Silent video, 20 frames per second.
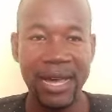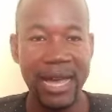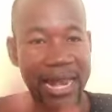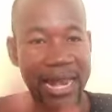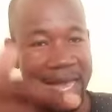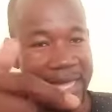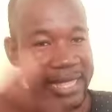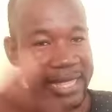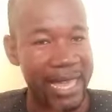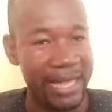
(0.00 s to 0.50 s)

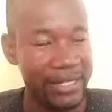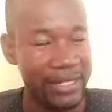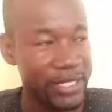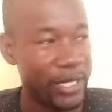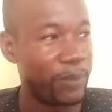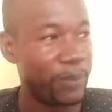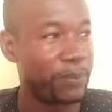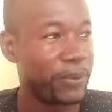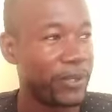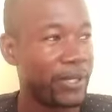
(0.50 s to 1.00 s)
Another
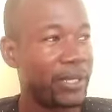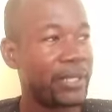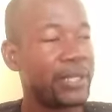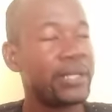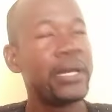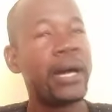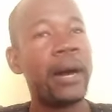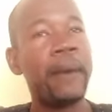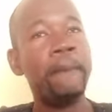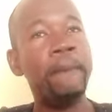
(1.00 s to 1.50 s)
example,
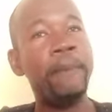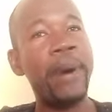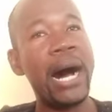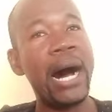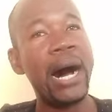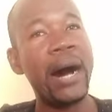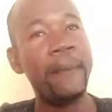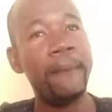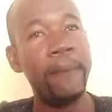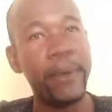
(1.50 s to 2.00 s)

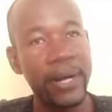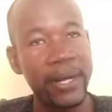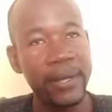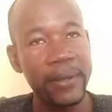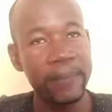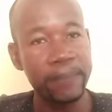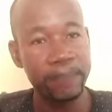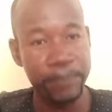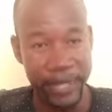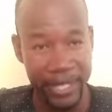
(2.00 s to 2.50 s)
barb,
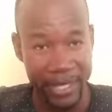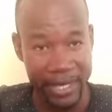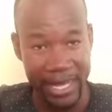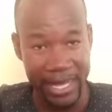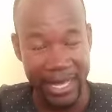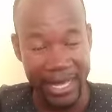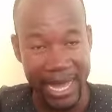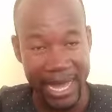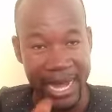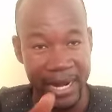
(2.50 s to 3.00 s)

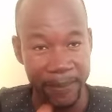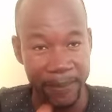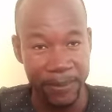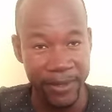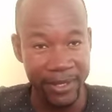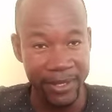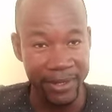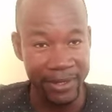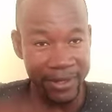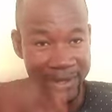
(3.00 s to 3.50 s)

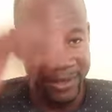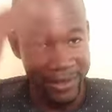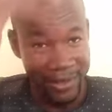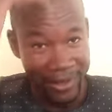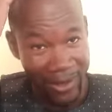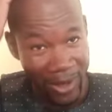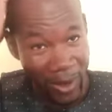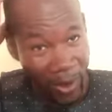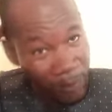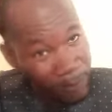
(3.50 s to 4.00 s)
B-A-R-B.
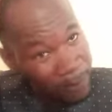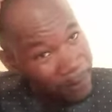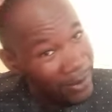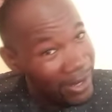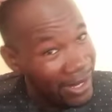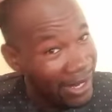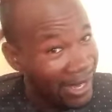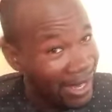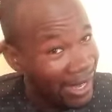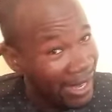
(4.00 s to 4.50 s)

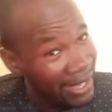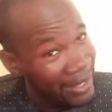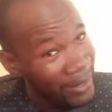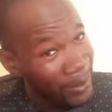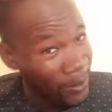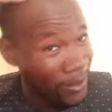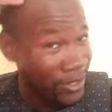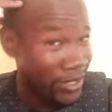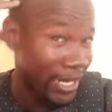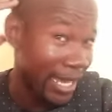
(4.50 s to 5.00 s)
Oh,
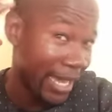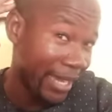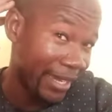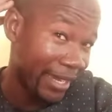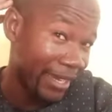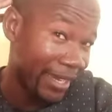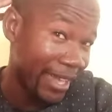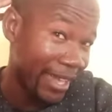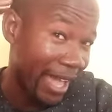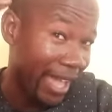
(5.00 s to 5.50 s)
looks
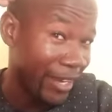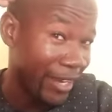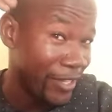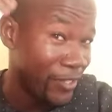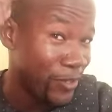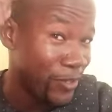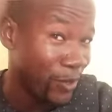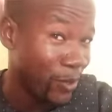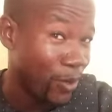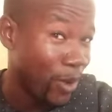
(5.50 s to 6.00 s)
like I
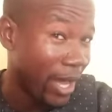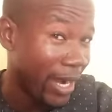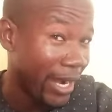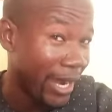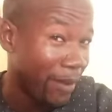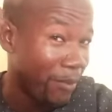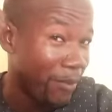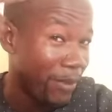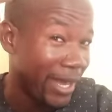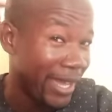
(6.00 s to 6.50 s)
need to go and
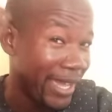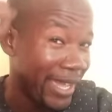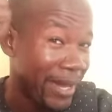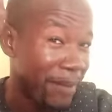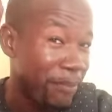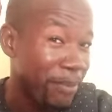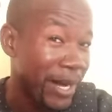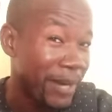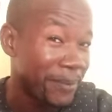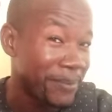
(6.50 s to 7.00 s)
have my
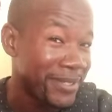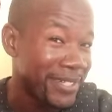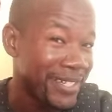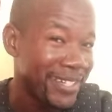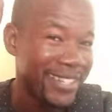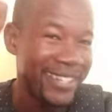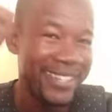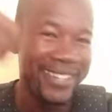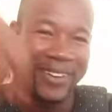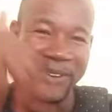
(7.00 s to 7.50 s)
hair barbed.
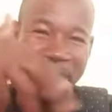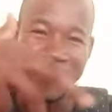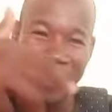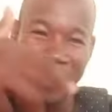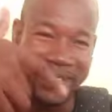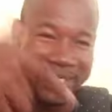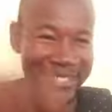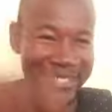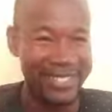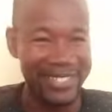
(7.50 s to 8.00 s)

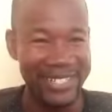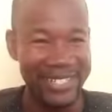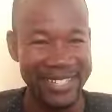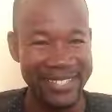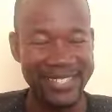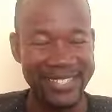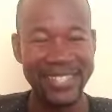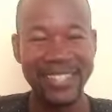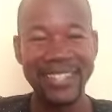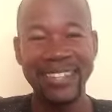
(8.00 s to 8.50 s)
Well,
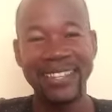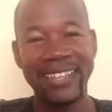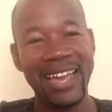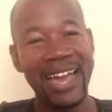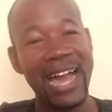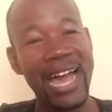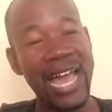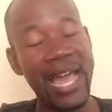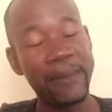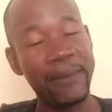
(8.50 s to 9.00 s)
listeners,
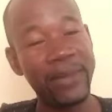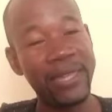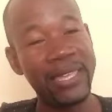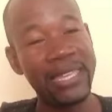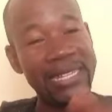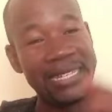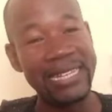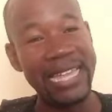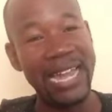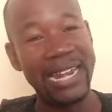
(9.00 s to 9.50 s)
I've
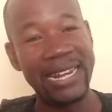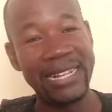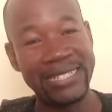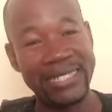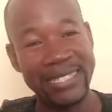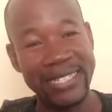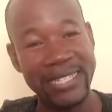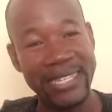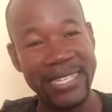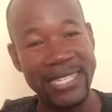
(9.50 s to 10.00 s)

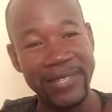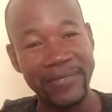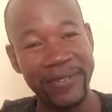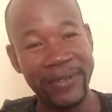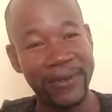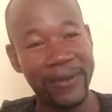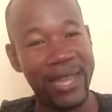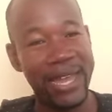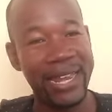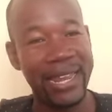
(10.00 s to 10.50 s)
indirectly
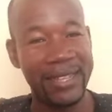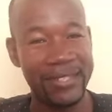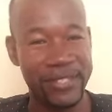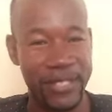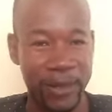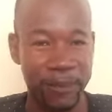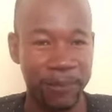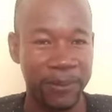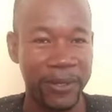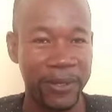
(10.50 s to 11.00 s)
given you an
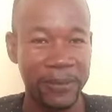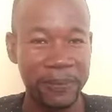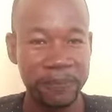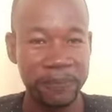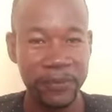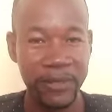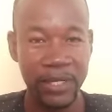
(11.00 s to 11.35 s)
example.